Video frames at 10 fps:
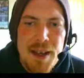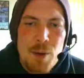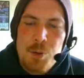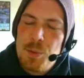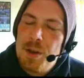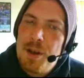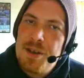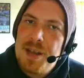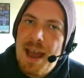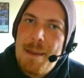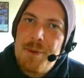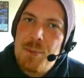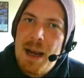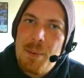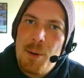It was one of those games
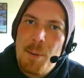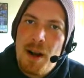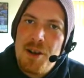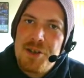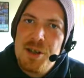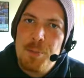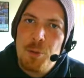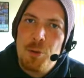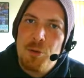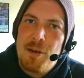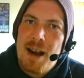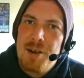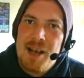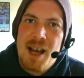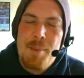where we were passing the ball
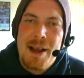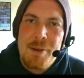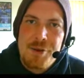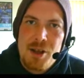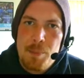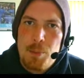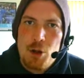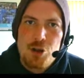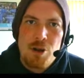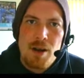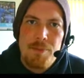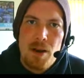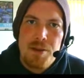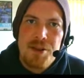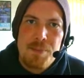around um, outside the box, trying to
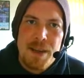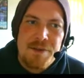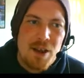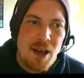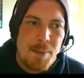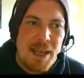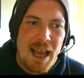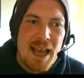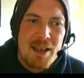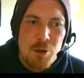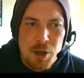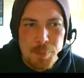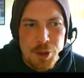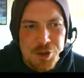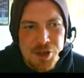find the space for Herbie Kane or
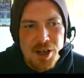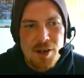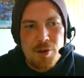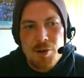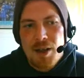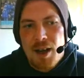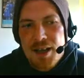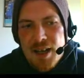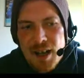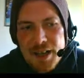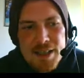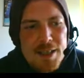Kapustka or Kai Kai